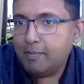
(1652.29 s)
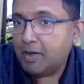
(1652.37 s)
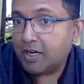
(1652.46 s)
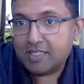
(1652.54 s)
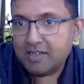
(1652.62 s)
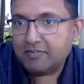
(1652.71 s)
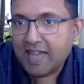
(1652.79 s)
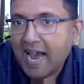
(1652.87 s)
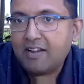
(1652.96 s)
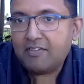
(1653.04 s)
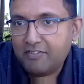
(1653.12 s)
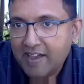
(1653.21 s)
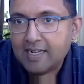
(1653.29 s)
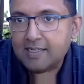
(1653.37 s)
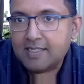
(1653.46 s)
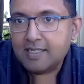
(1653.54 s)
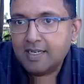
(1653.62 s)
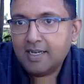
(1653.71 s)
because if that
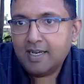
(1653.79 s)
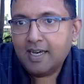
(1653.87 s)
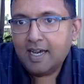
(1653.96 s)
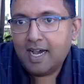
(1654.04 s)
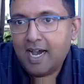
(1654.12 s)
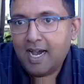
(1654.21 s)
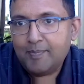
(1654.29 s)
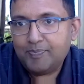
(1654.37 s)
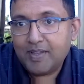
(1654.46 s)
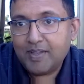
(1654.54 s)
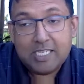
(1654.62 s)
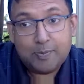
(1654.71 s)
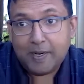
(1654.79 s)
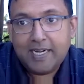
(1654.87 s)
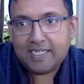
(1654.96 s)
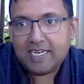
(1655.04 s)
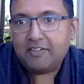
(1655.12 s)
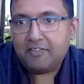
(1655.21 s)
fails, it's
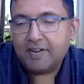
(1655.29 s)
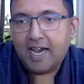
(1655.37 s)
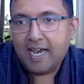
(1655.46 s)
pretty tough.